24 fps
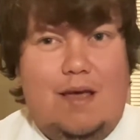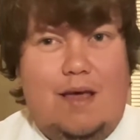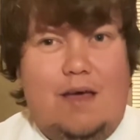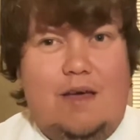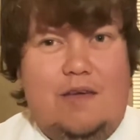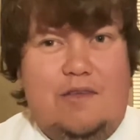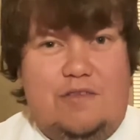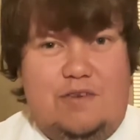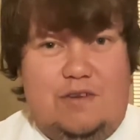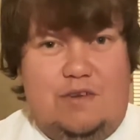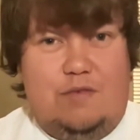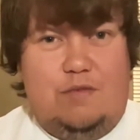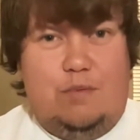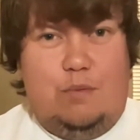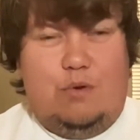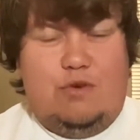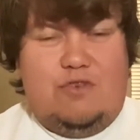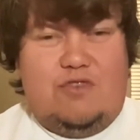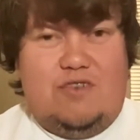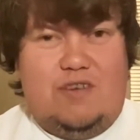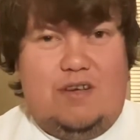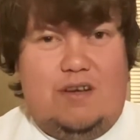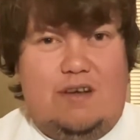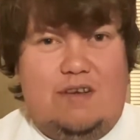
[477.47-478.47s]
Thank you for
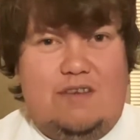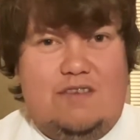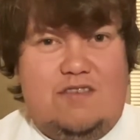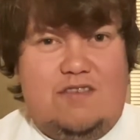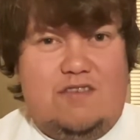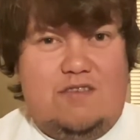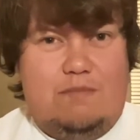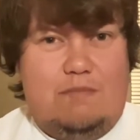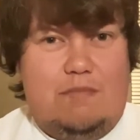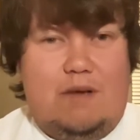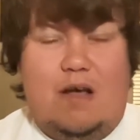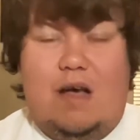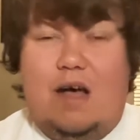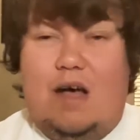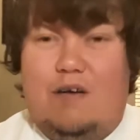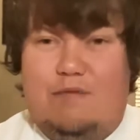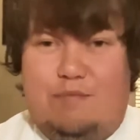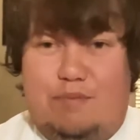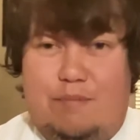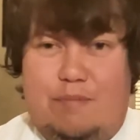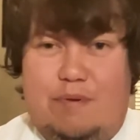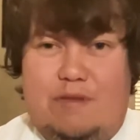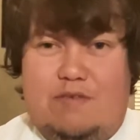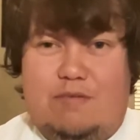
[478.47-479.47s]
watching, guys. I've
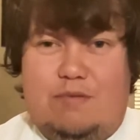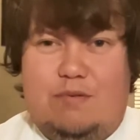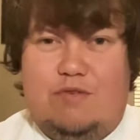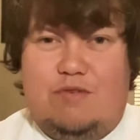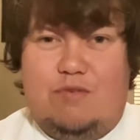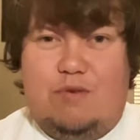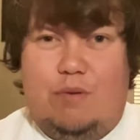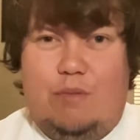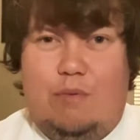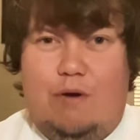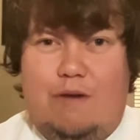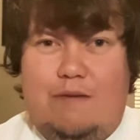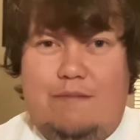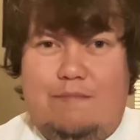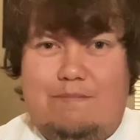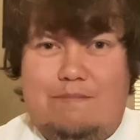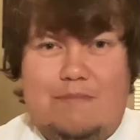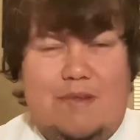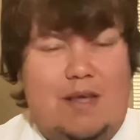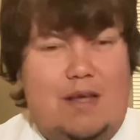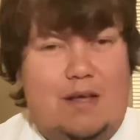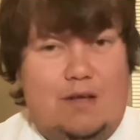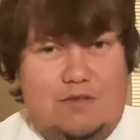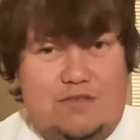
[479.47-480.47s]
been Spurs1.
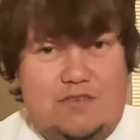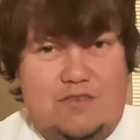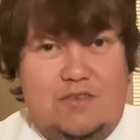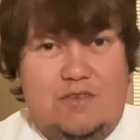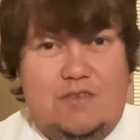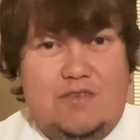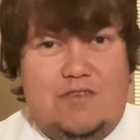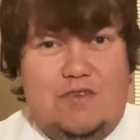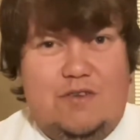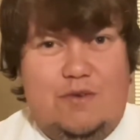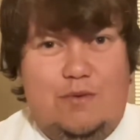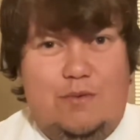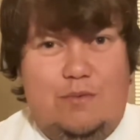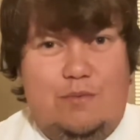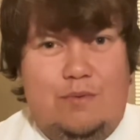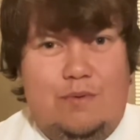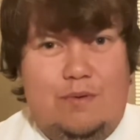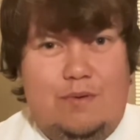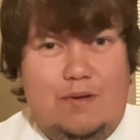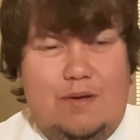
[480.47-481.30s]
I'll see you soon,